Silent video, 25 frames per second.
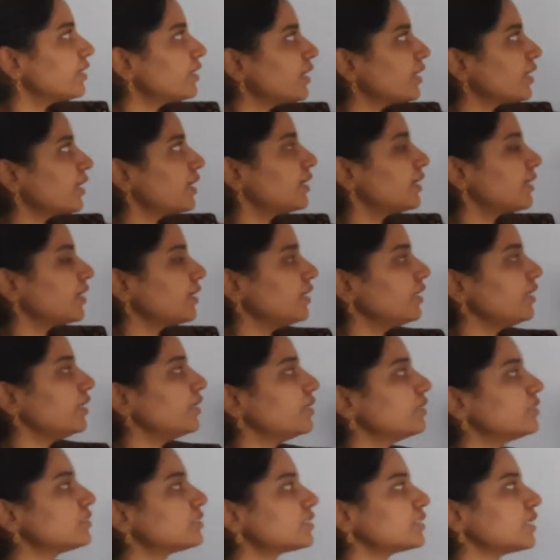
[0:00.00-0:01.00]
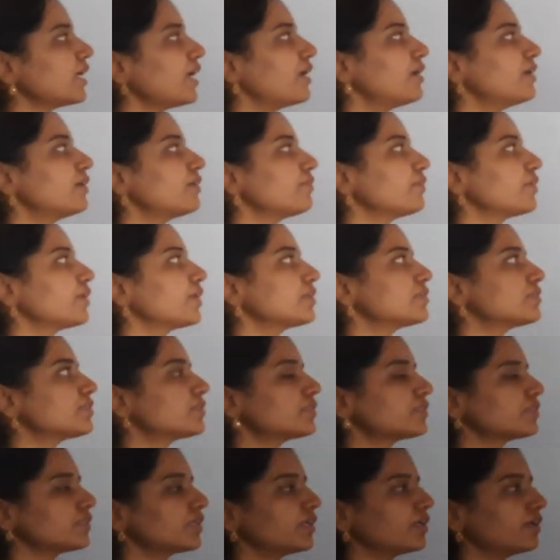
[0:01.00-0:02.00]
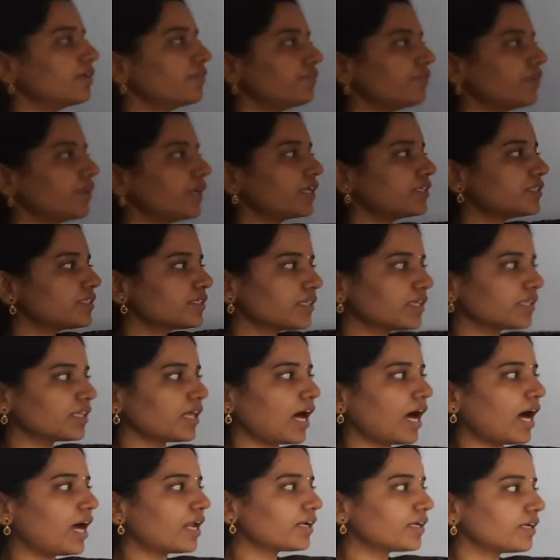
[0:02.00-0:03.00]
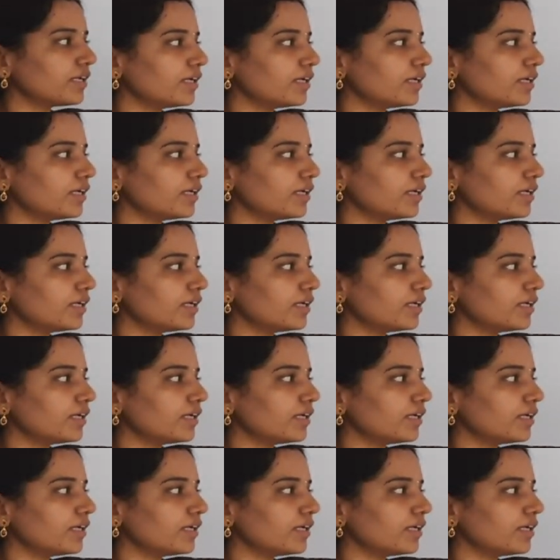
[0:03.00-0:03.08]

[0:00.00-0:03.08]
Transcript: take at any instant, we can say the arc